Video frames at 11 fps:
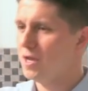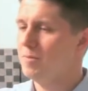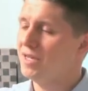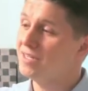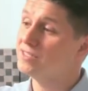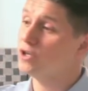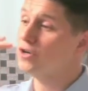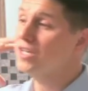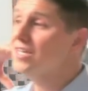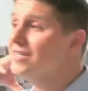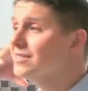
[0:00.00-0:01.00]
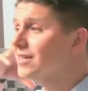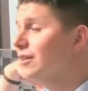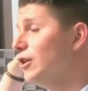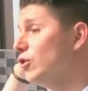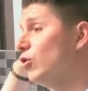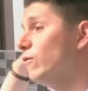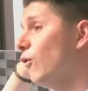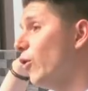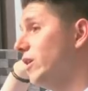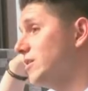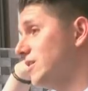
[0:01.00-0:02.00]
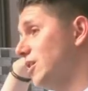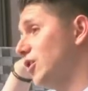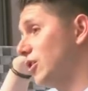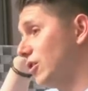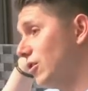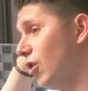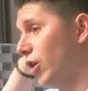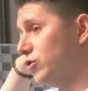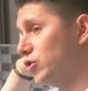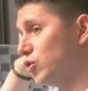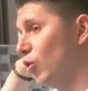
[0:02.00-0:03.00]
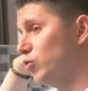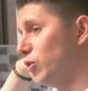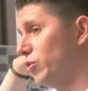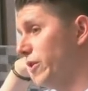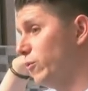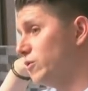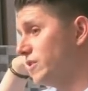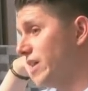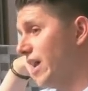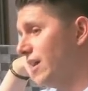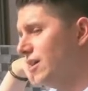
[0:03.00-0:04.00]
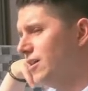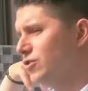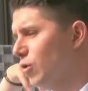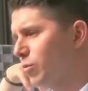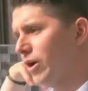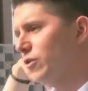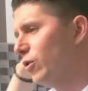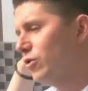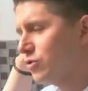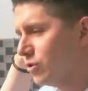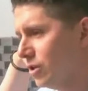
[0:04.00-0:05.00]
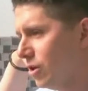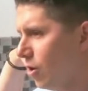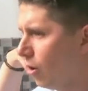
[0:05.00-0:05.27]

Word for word: Because there is a little voice here on your shoulder that will say, don't pray the rosary.